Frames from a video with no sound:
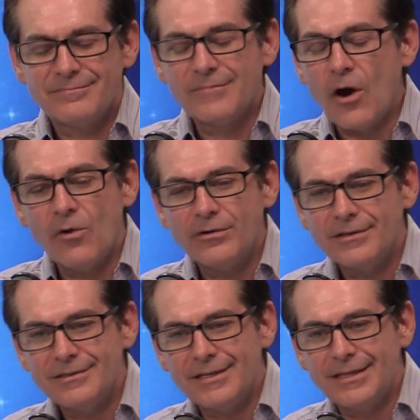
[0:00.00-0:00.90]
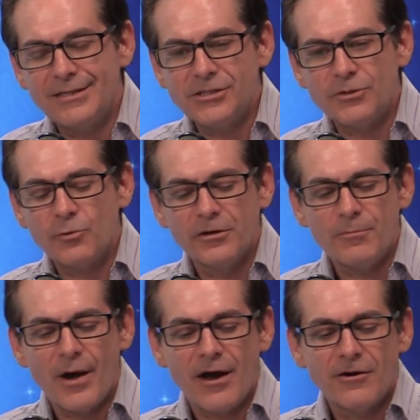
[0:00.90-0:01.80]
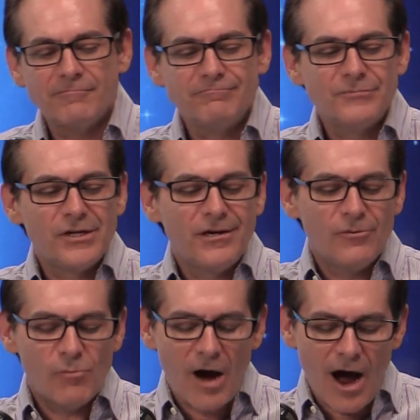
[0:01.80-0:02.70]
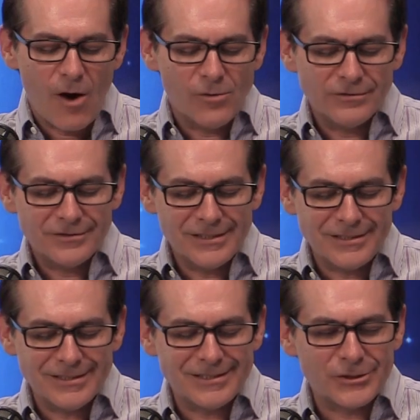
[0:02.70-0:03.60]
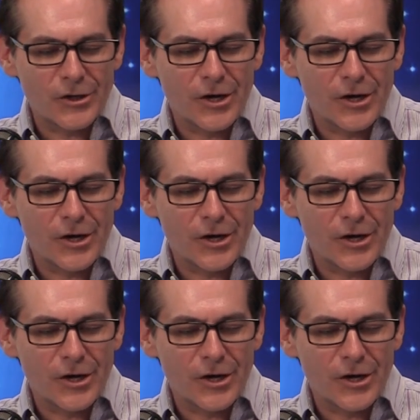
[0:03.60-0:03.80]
No, it doesn't really matter. Wow, this is.